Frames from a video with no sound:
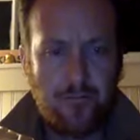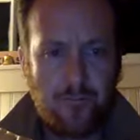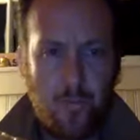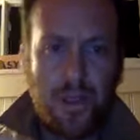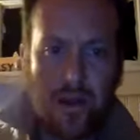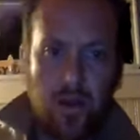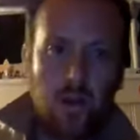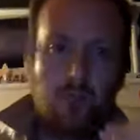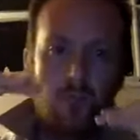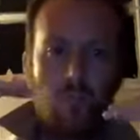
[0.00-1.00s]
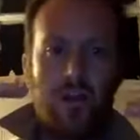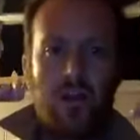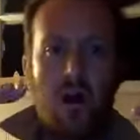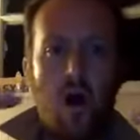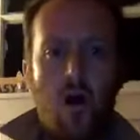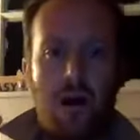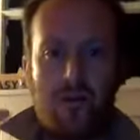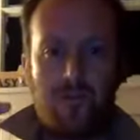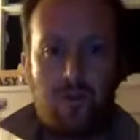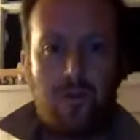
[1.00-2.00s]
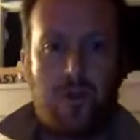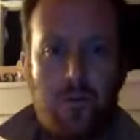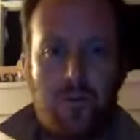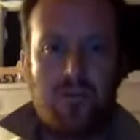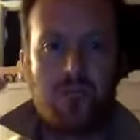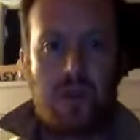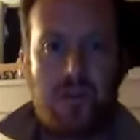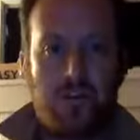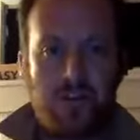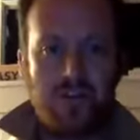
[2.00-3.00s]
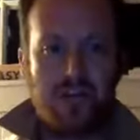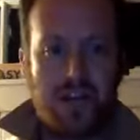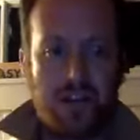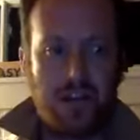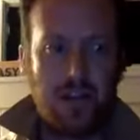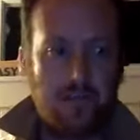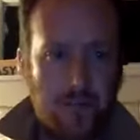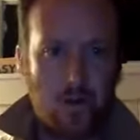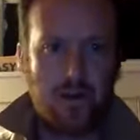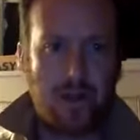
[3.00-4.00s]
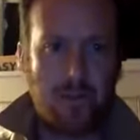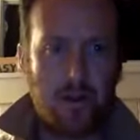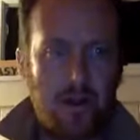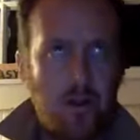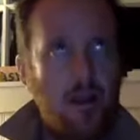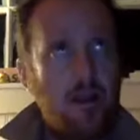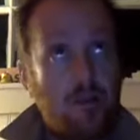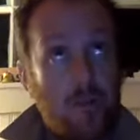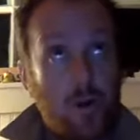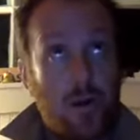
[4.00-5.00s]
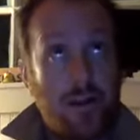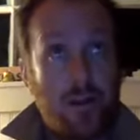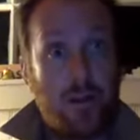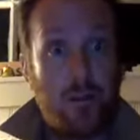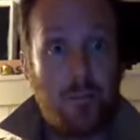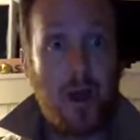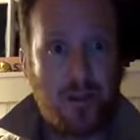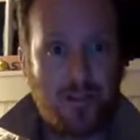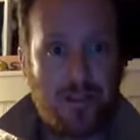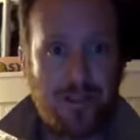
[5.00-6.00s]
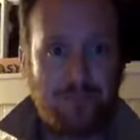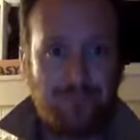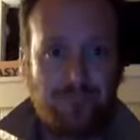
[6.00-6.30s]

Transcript: We can all have to agree with his right to dissent if you're if you're into democracy.